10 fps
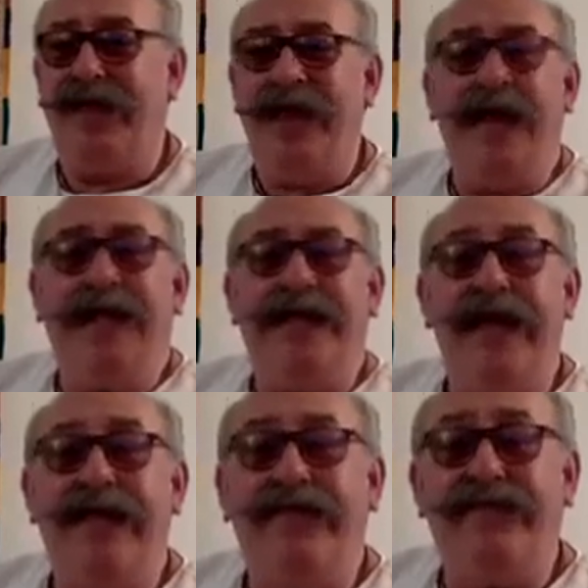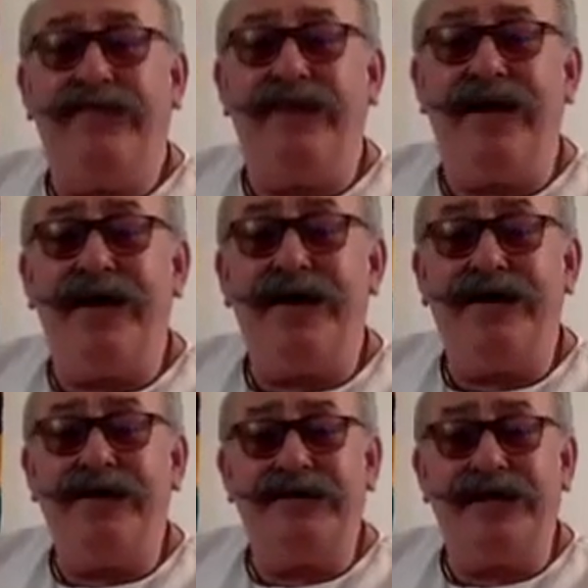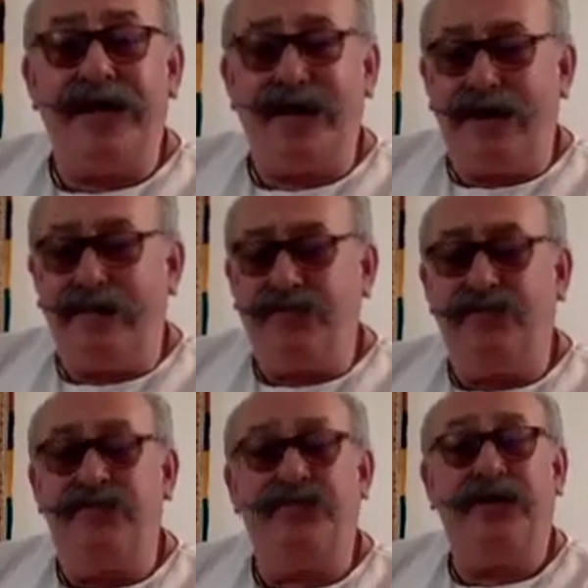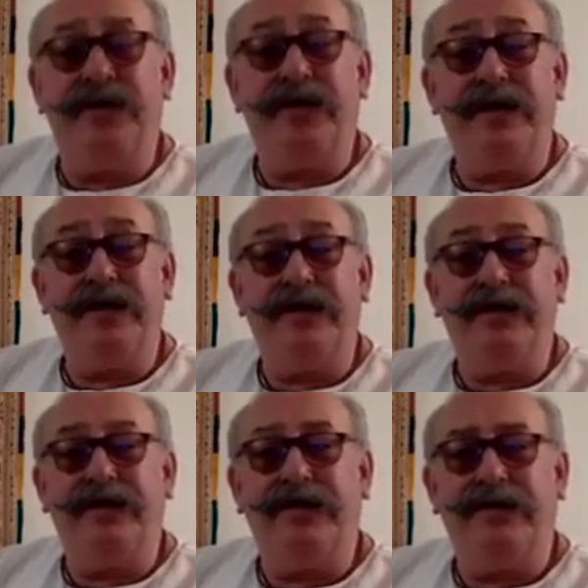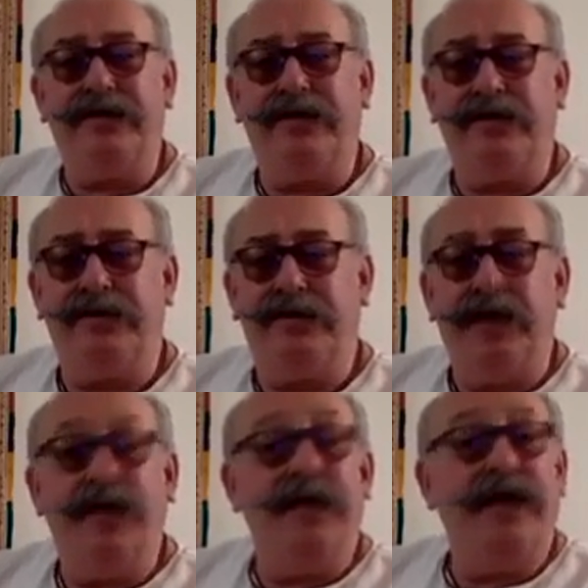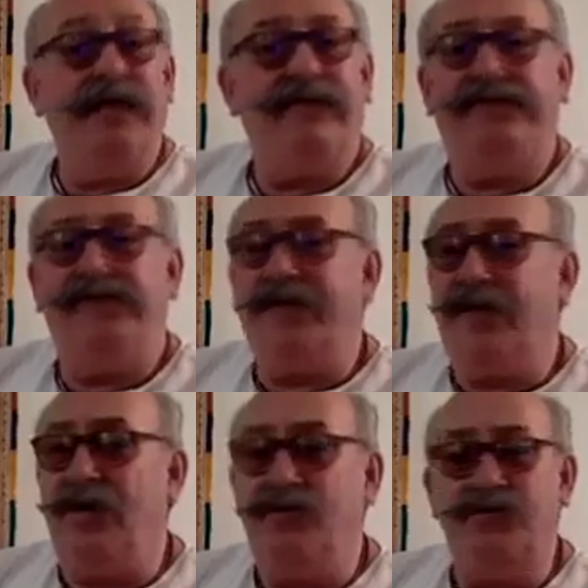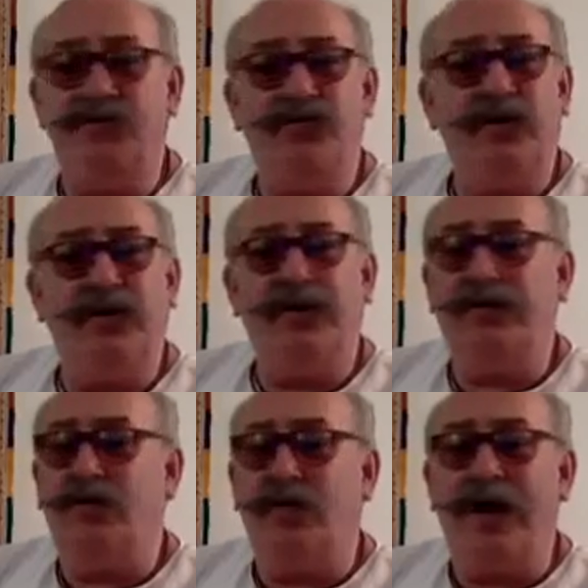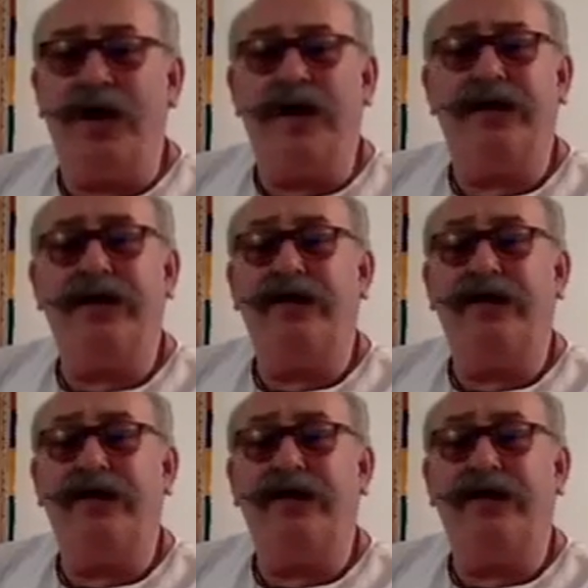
Never find time to pray, left alone to unwind.